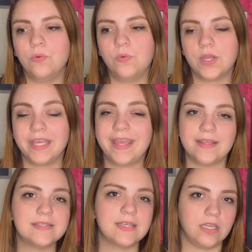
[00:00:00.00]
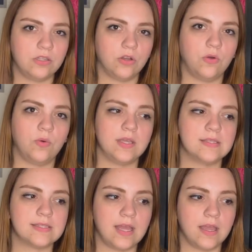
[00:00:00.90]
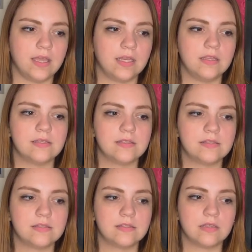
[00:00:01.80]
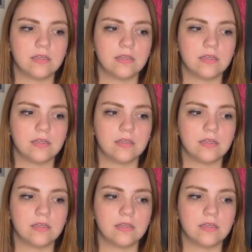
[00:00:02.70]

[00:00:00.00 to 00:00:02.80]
What I can say though is that it is